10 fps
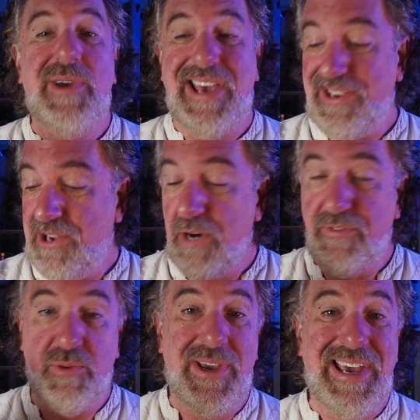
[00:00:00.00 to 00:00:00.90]
had
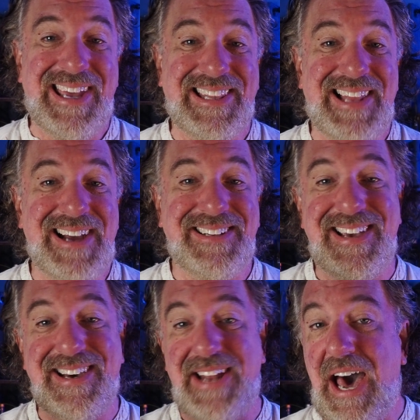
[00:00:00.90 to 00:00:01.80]
COVID, we had
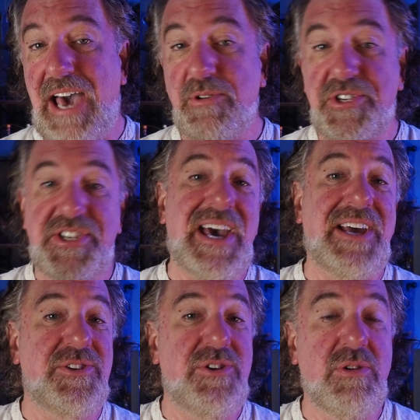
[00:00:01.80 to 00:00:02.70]
lockdown. I was
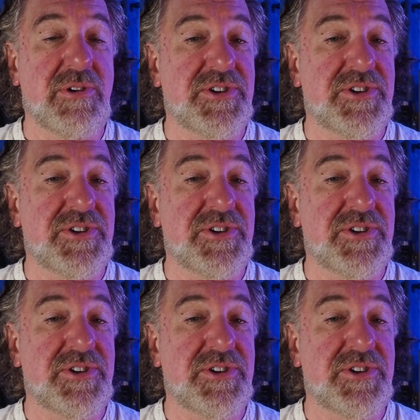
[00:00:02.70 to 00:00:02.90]
sad, you were